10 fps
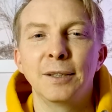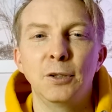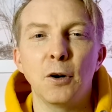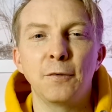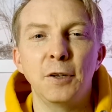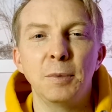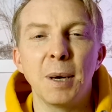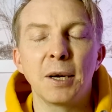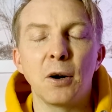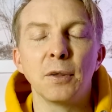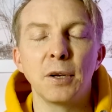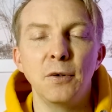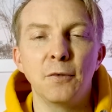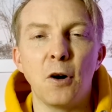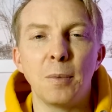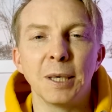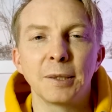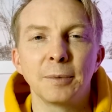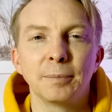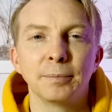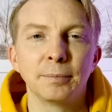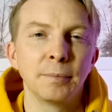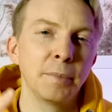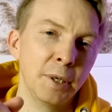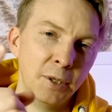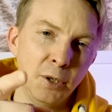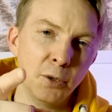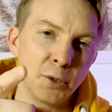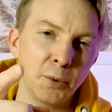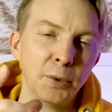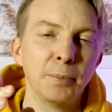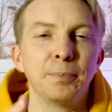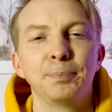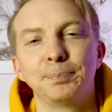your feedback on the new format. See you soon.